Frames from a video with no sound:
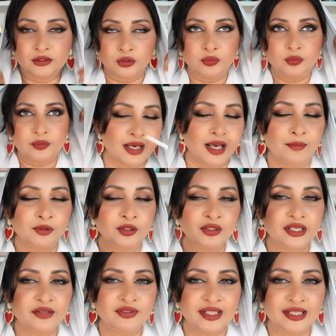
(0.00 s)
So I'm going
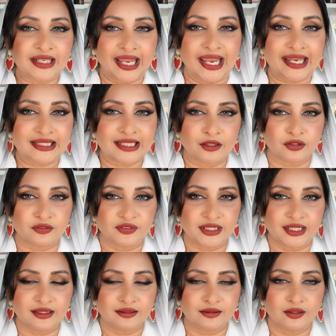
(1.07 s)
to give it an 8 out of
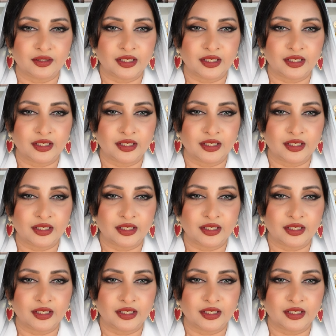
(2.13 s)
10.